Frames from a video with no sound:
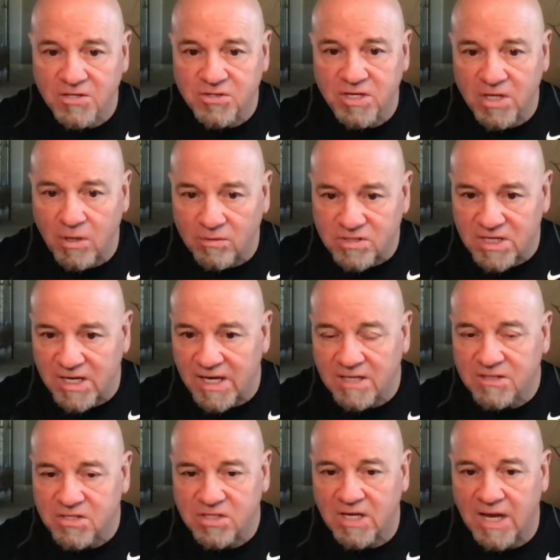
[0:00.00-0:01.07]
the notes
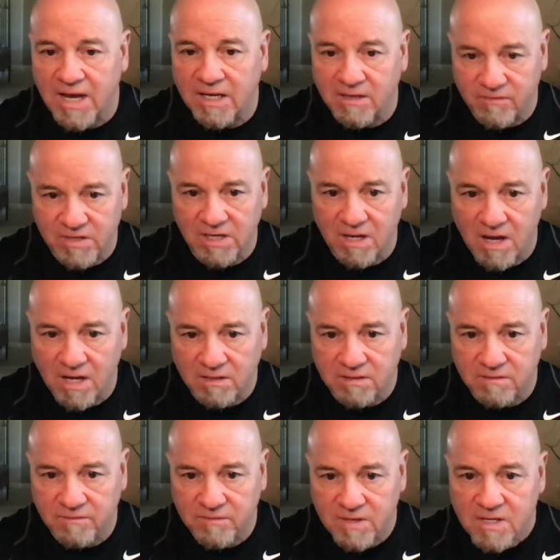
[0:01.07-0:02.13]
inside of the octave